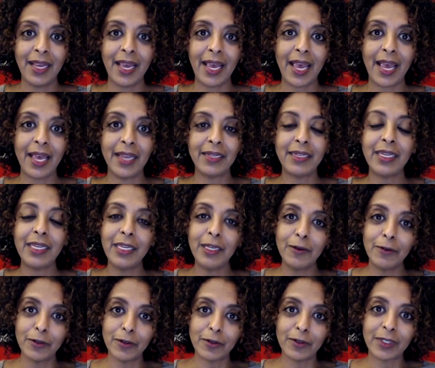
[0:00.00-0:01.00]
And
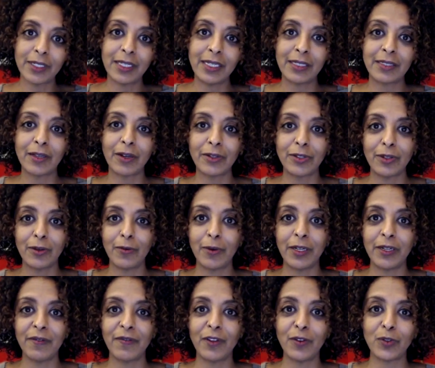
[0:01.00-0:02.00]
Hirut is also
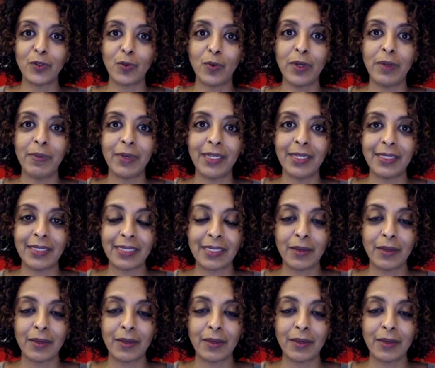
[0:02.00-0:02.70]
one of those women